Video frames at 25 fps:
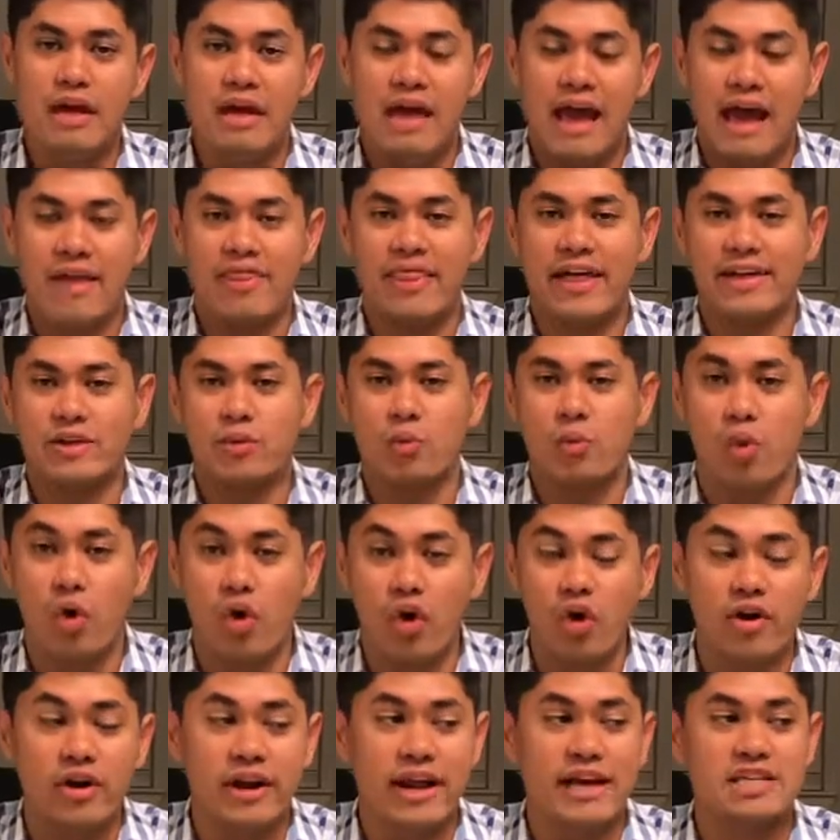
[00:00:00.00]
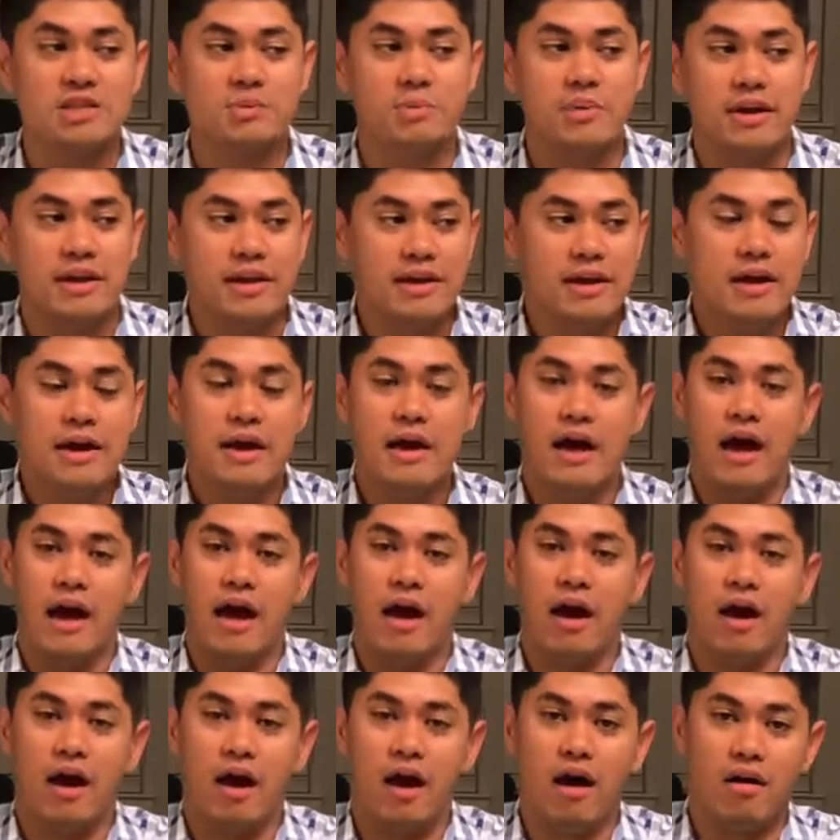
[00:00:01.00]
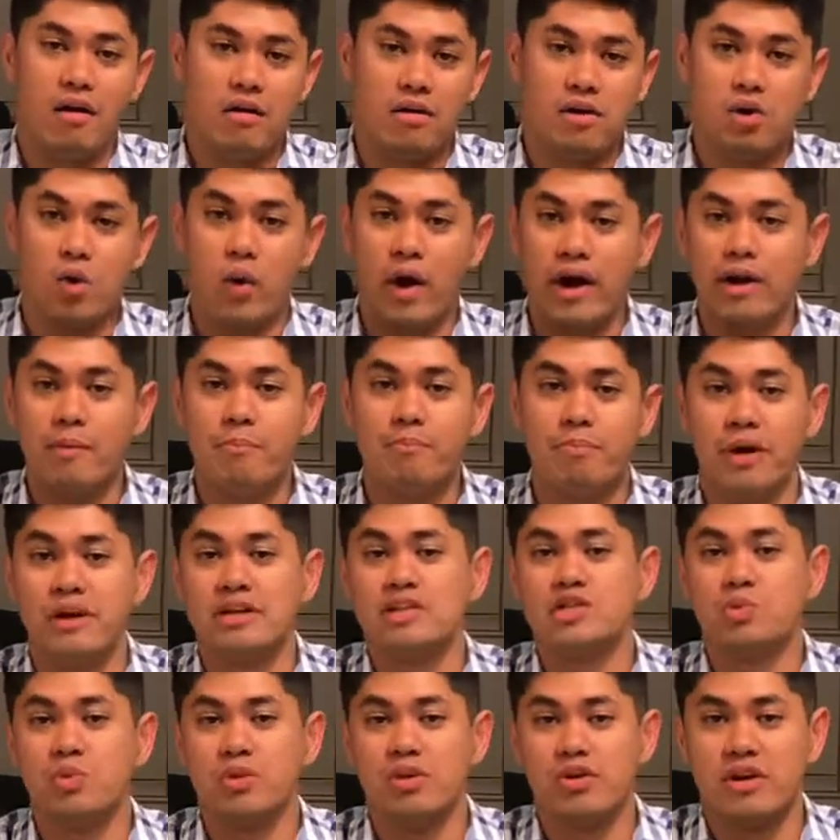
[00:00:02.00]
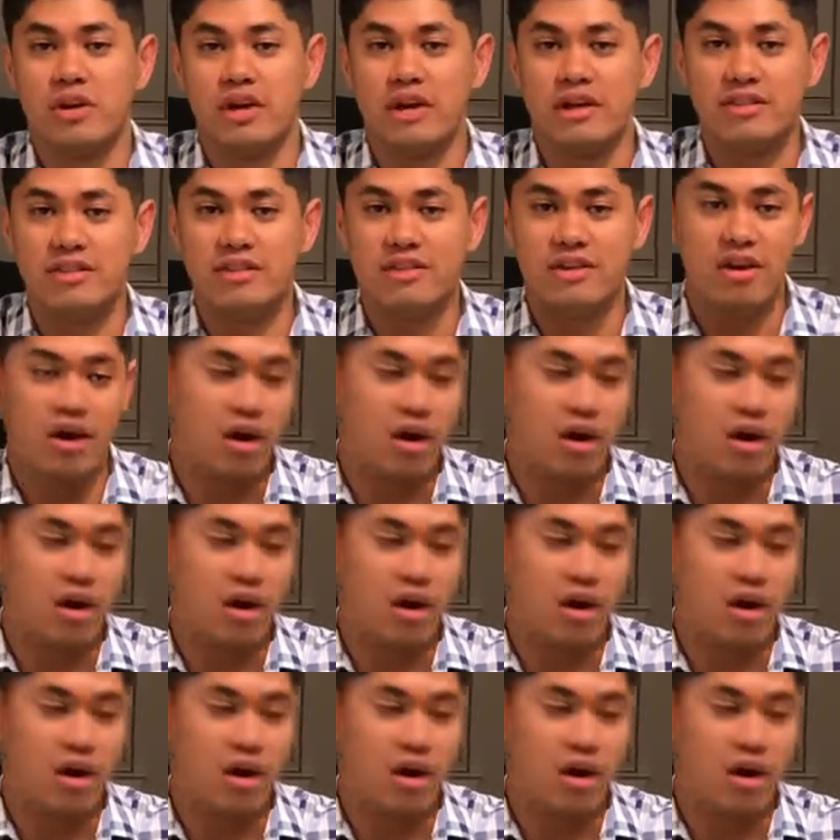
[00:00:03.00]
And that word has been uh, uh, quite a buzzword in the,